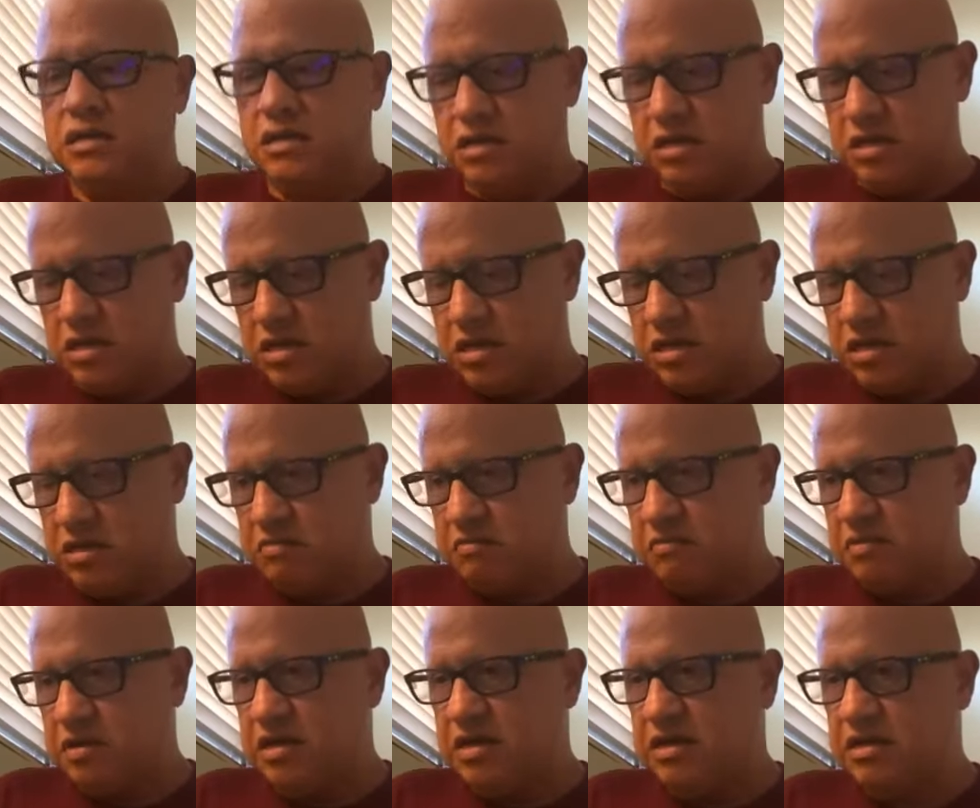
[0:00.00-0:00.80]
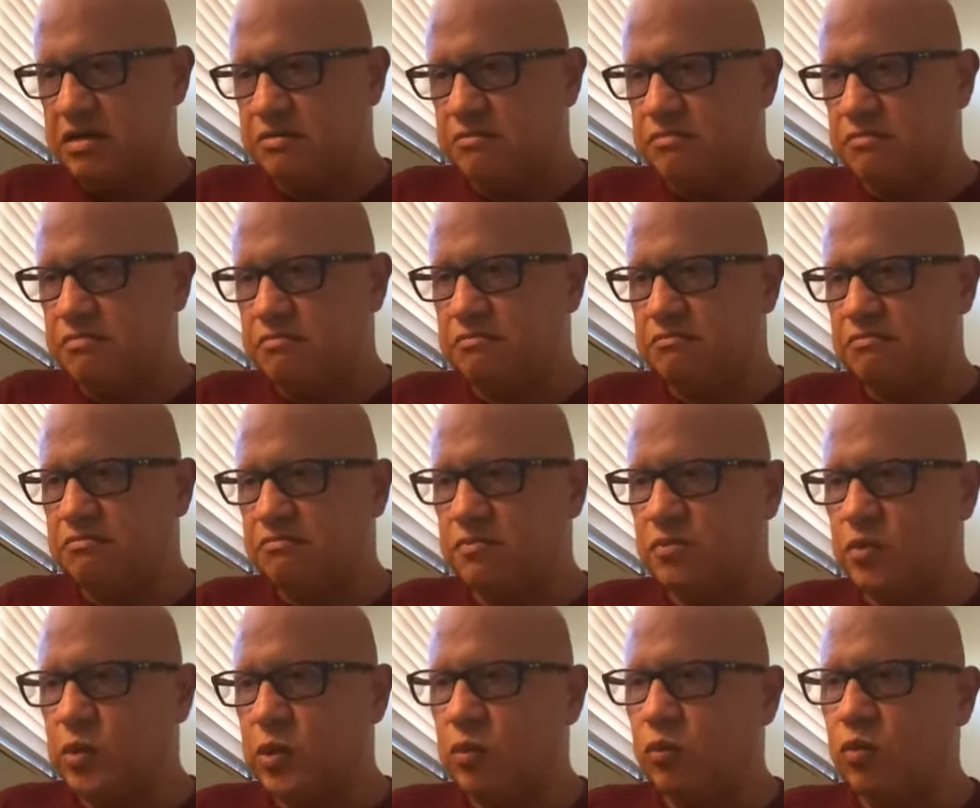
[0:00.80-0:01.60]
that um,
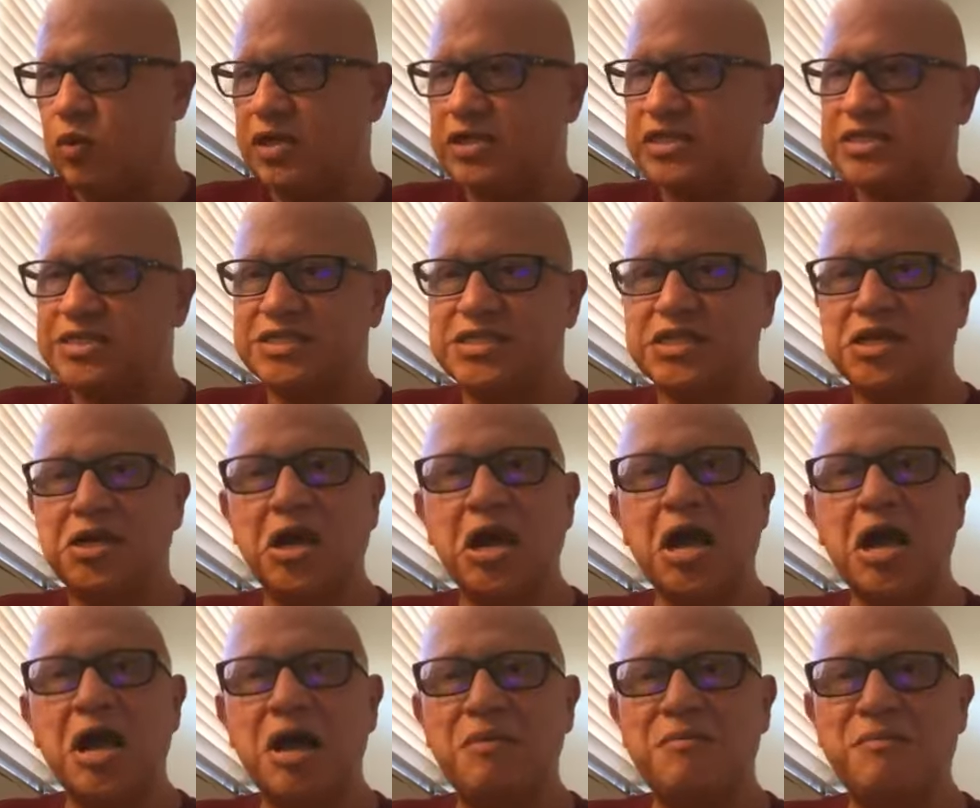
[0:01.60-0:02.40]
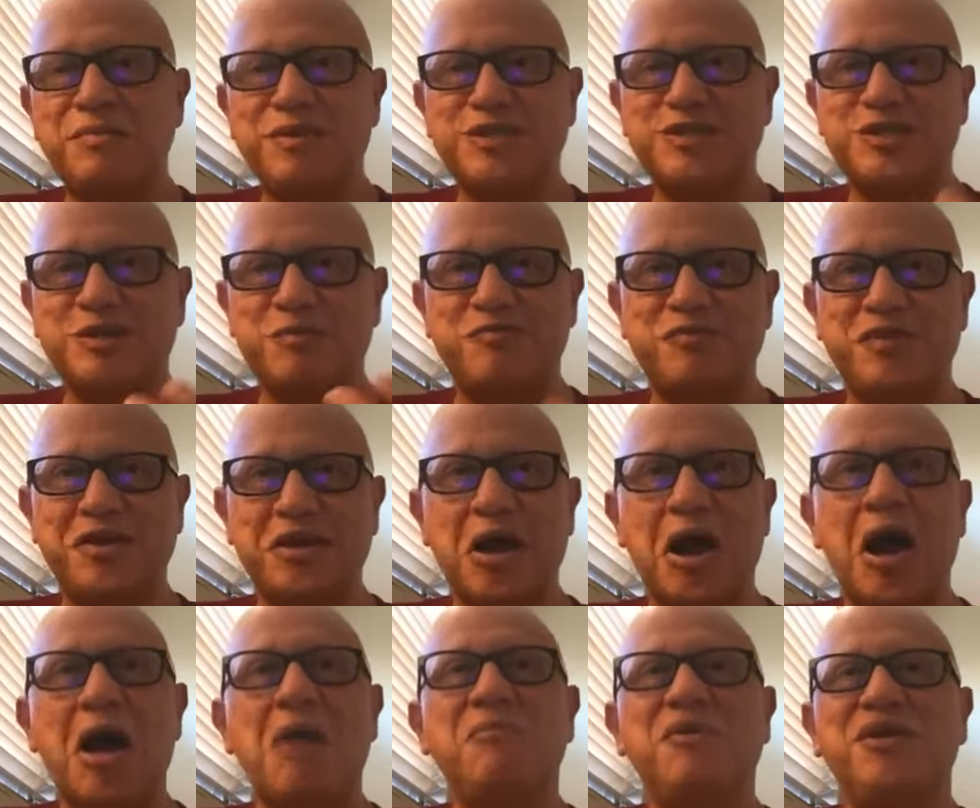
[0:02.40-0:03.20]
what's to come is something
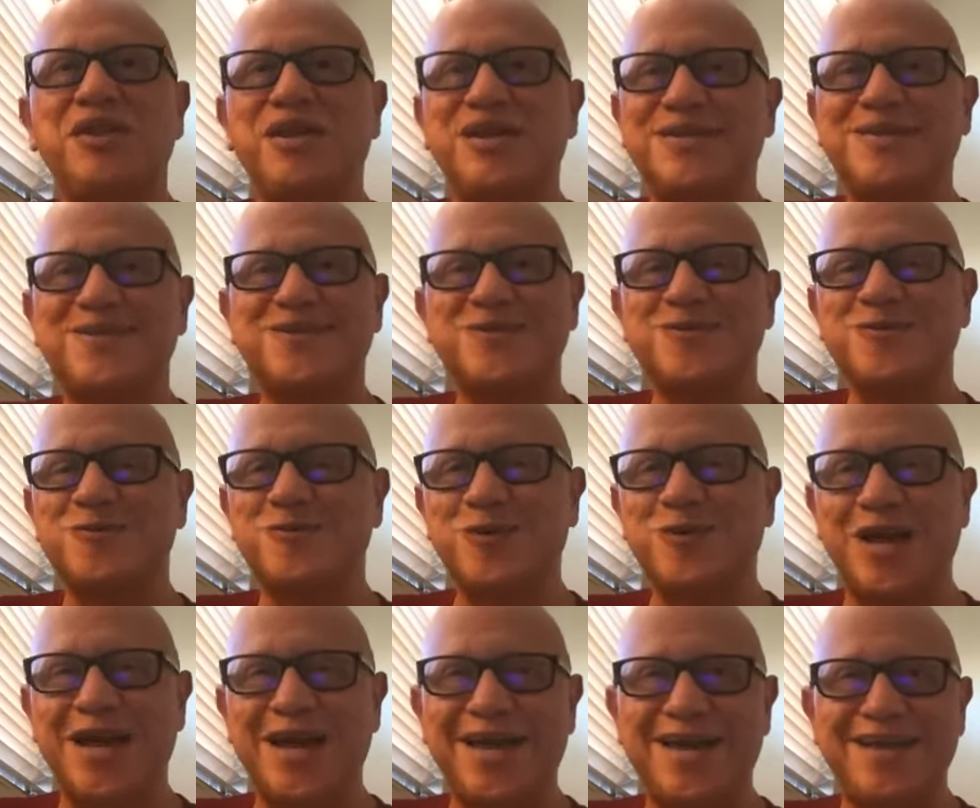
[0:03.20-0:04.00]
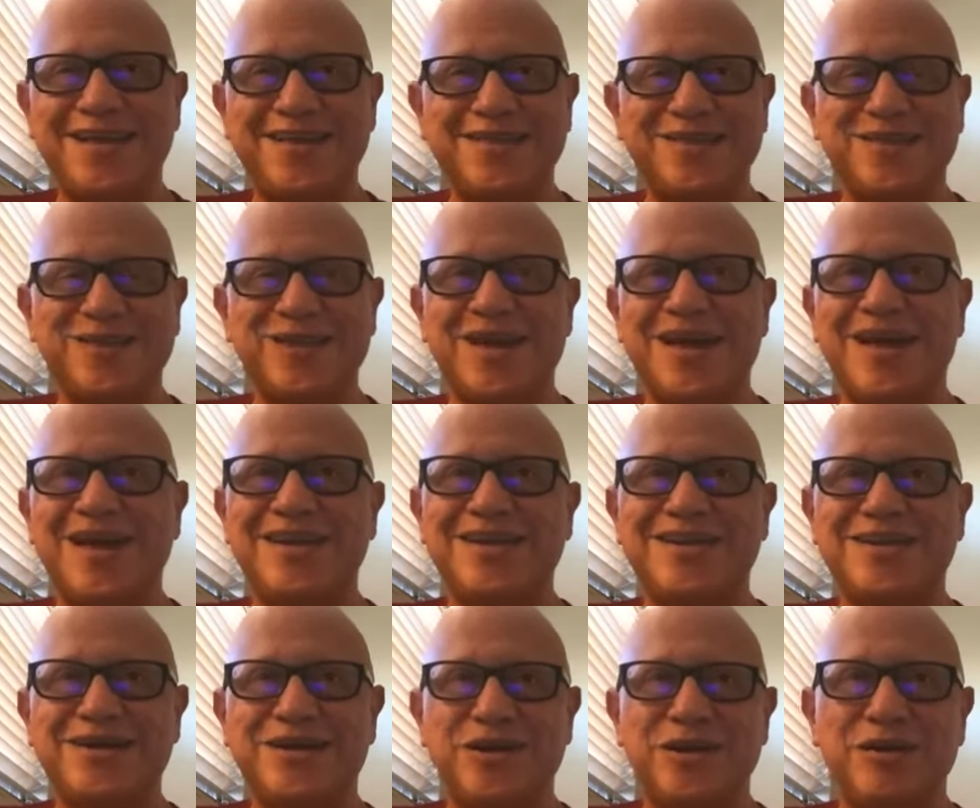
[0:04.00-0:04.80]
ominous, right?
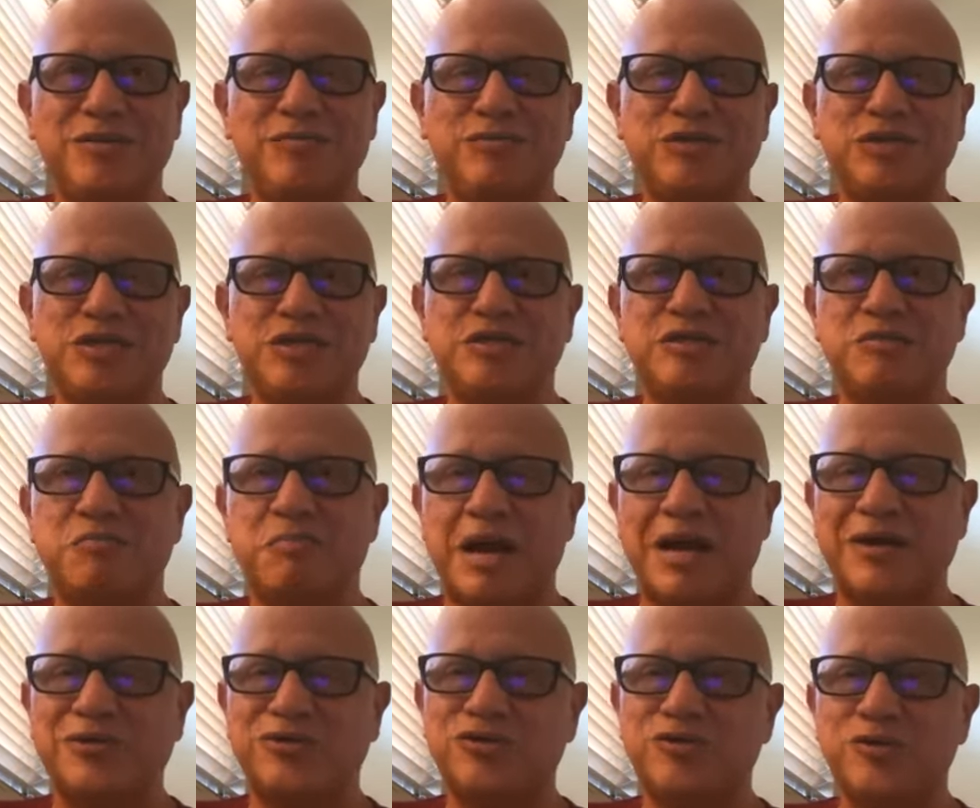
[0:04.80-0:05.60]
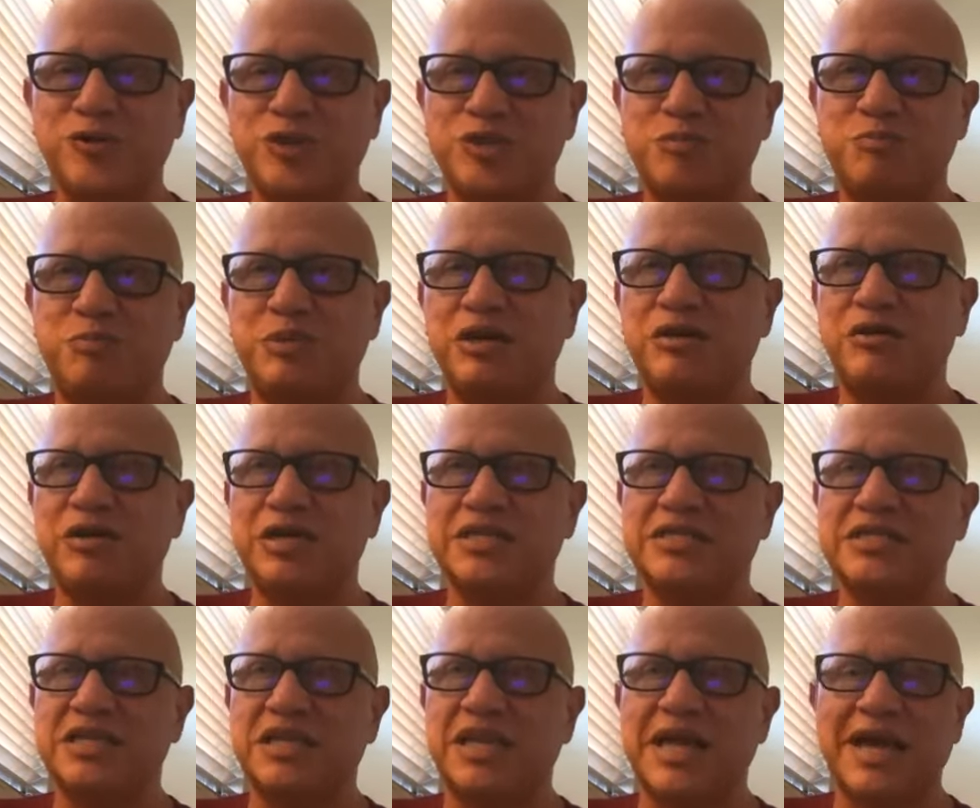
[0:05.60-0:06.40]
That um, she's about to
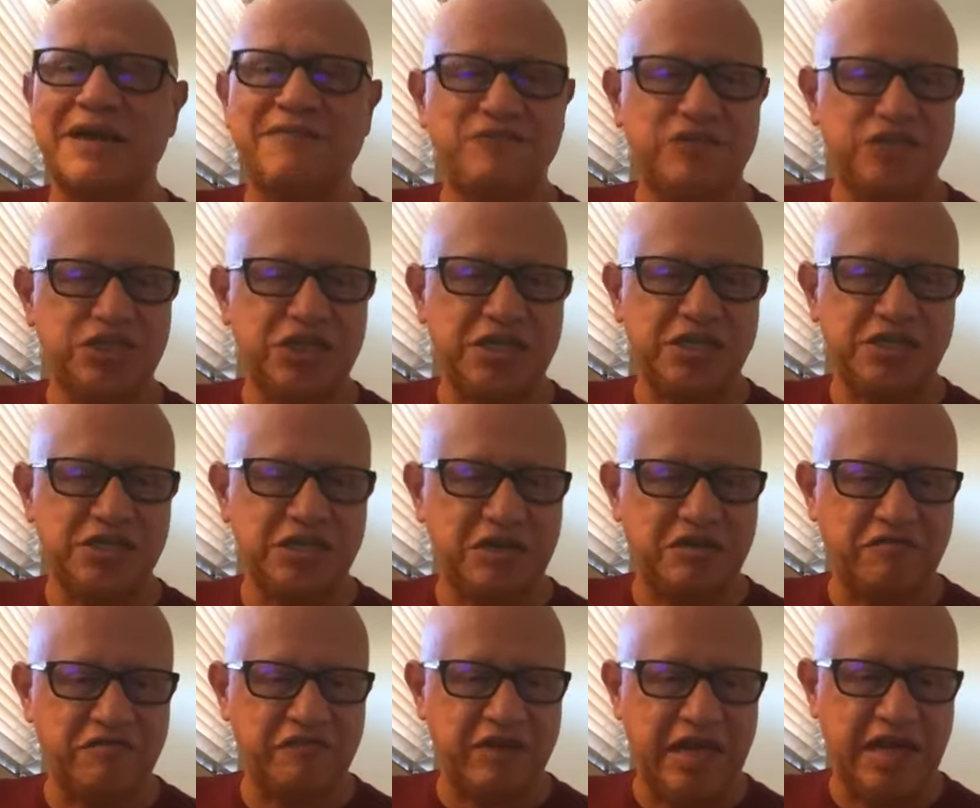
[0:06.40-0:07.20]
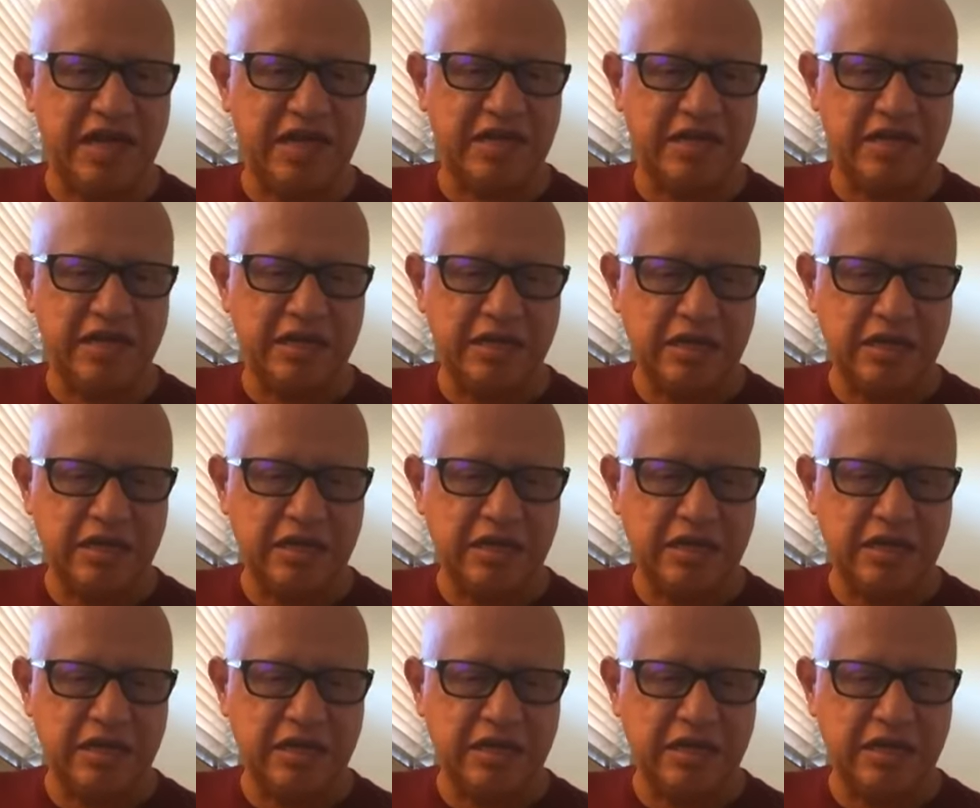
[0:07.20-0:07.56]
experience a life changing event.